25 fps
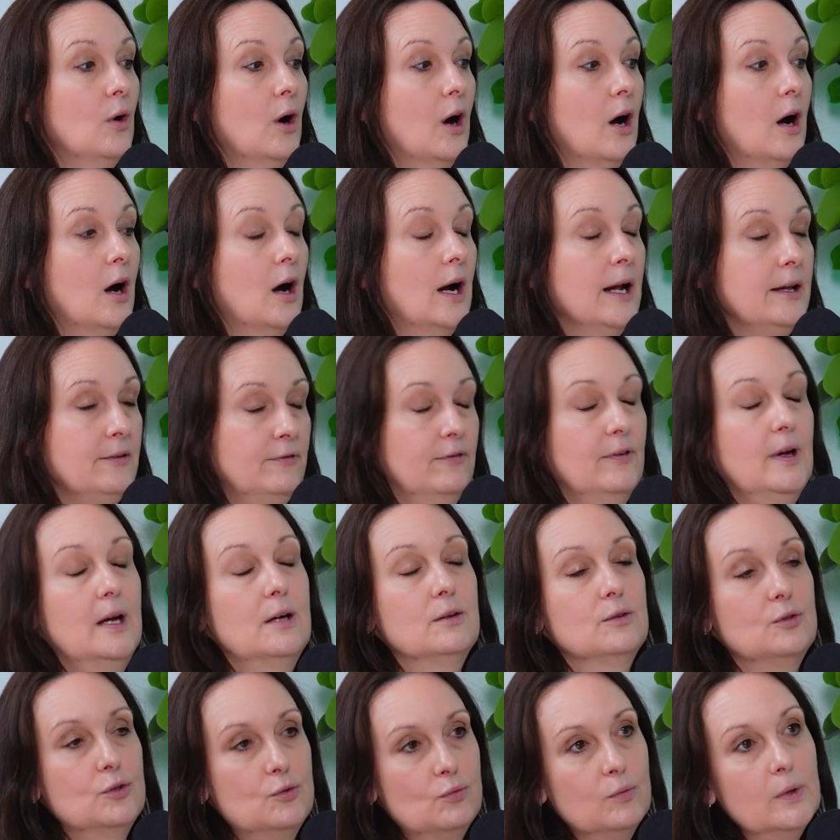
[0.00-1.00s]
I
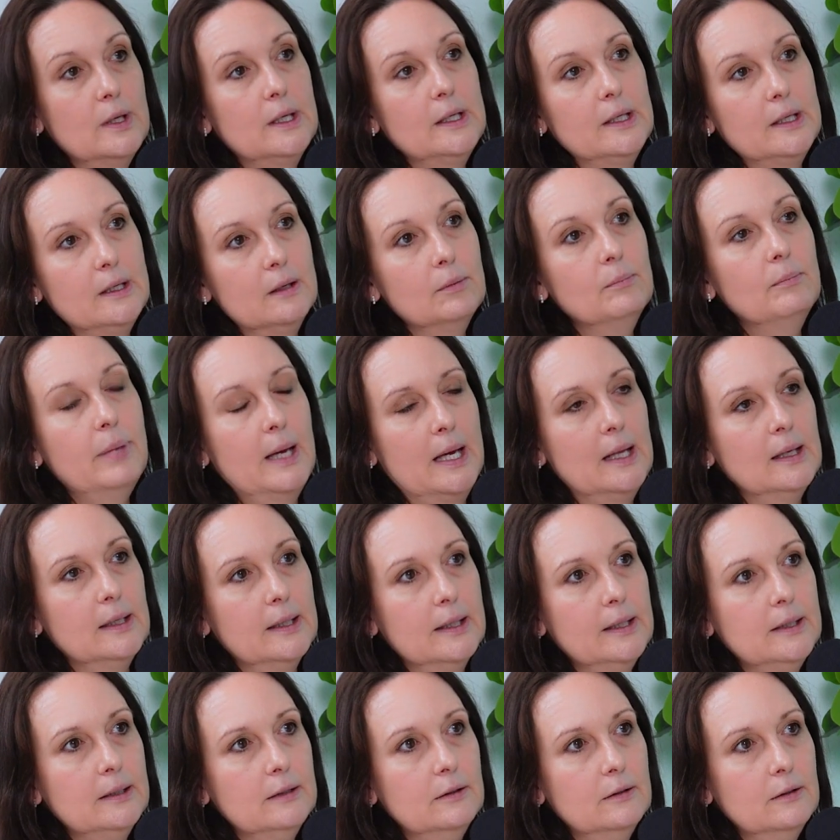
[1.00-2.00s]
found really
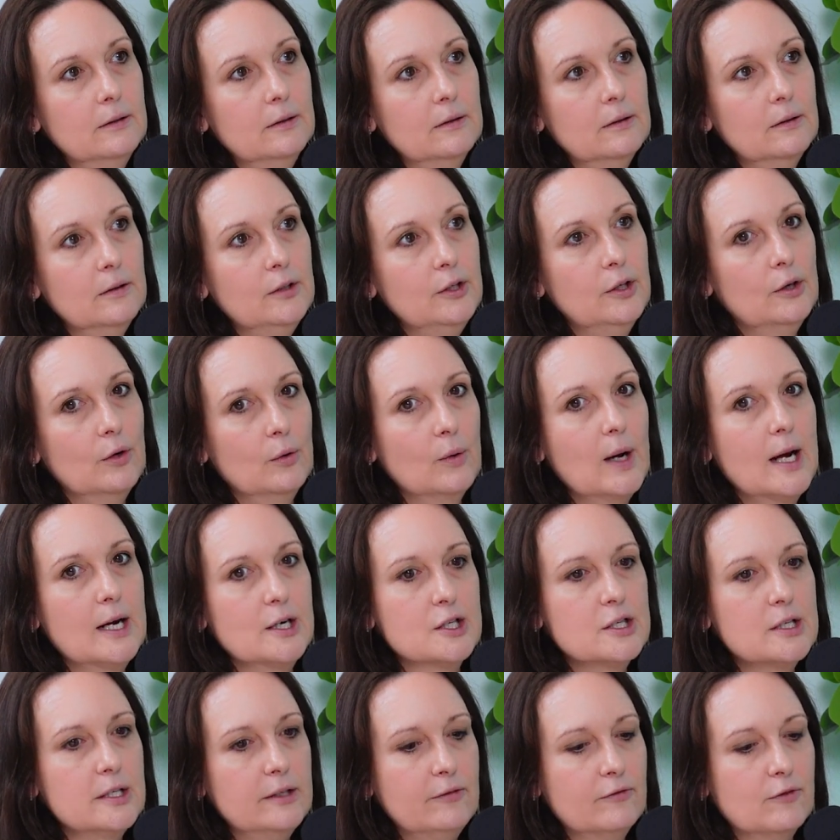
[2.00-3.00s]
compelling,
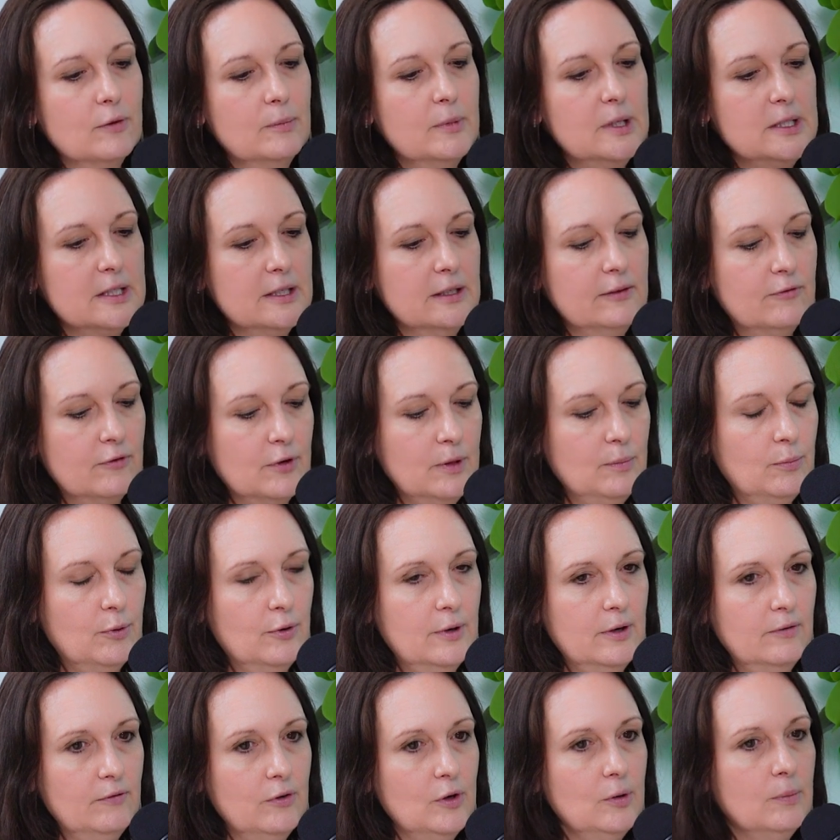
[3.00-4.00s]
actually from a delivery
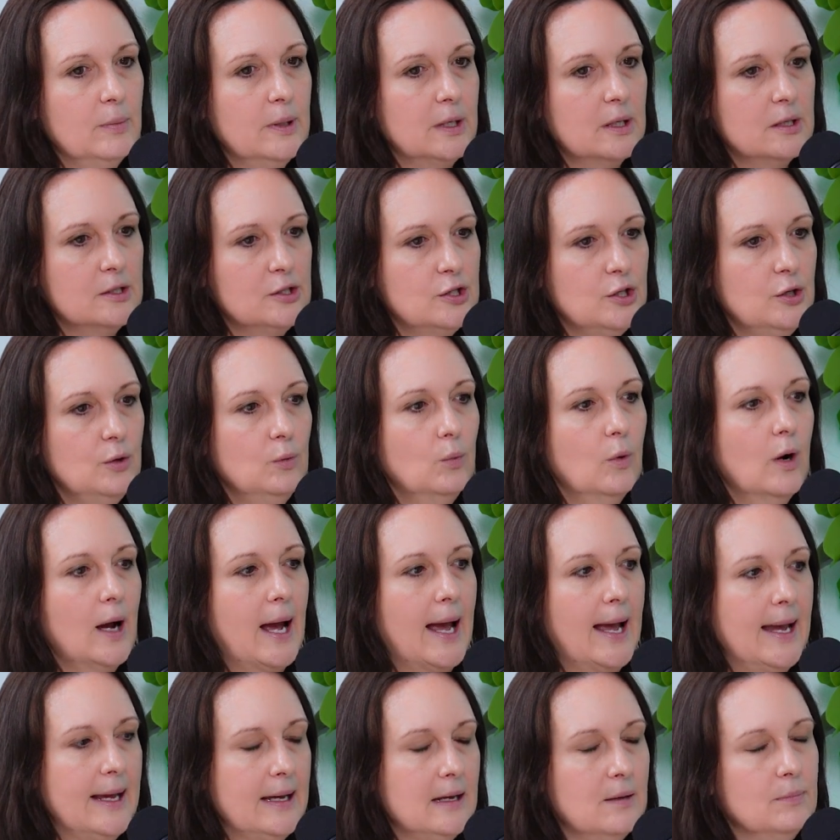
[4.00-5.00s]
point of view, because you were
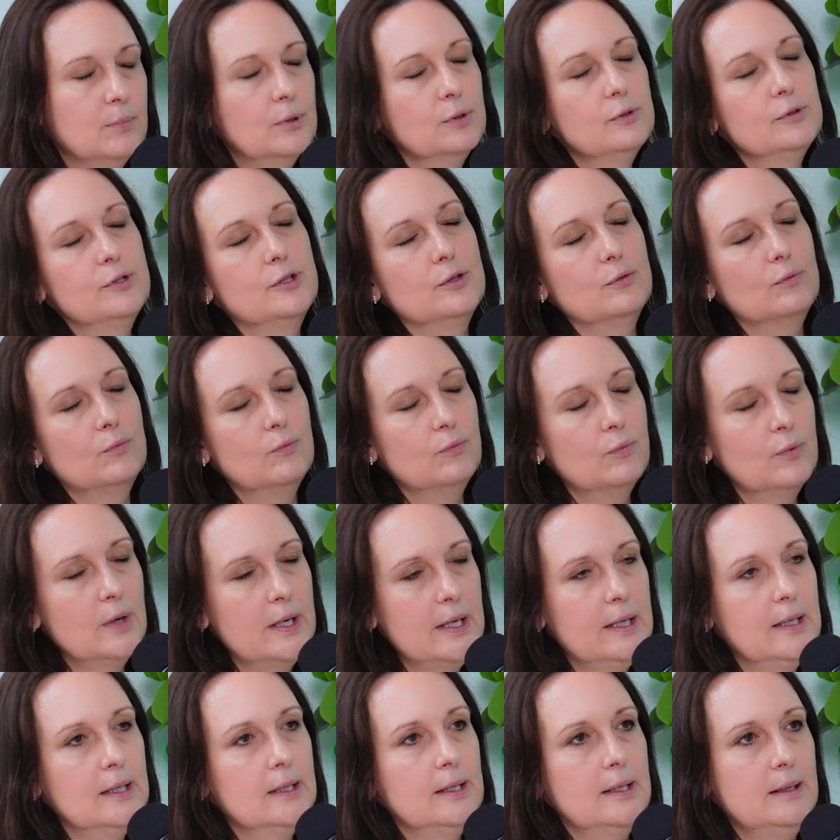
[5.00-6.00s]
able to
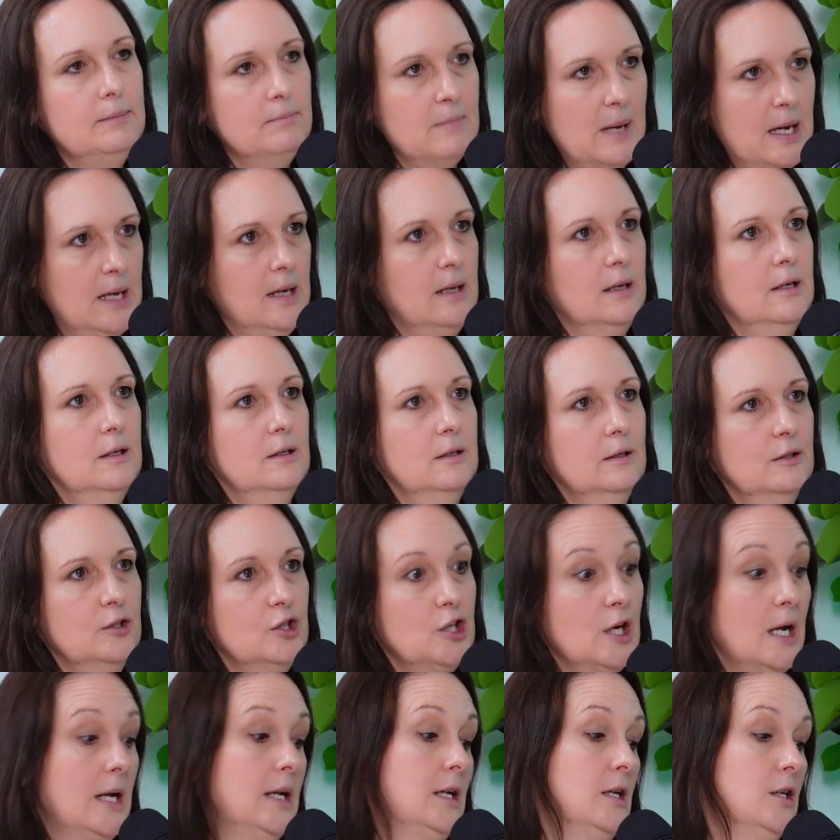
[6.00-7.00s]
really make
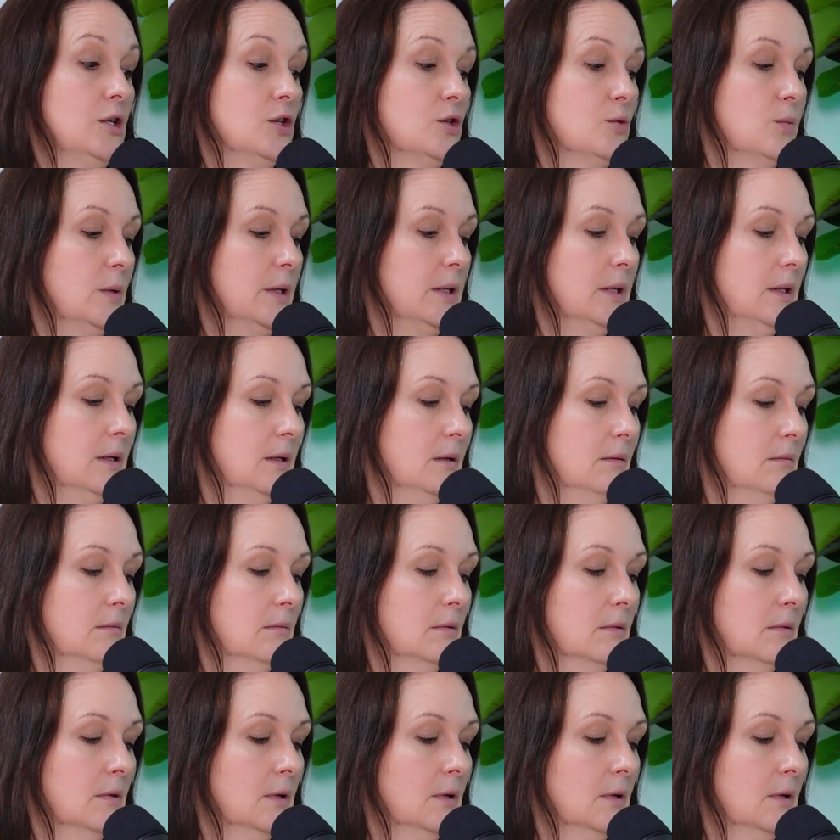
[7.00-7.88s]
change within